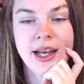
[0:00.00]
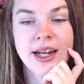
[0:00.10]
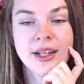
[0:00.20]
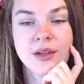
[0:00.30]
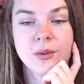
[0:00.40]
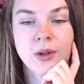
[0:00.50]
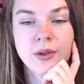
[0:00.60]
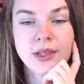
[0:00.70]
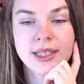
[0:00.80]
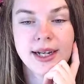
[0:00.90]
And I could
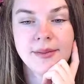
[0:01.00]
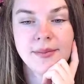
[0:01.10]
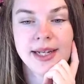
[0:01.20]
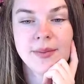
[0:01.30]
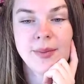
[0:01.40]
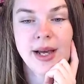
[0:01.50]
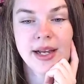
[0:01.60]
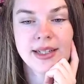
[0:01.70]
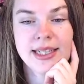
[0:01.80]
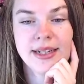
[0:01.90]
roll the timeline
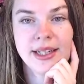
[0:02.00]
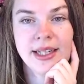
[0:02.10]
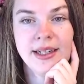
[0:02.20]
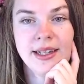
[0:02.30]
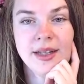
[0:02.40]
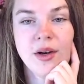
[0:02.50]
back down here at the,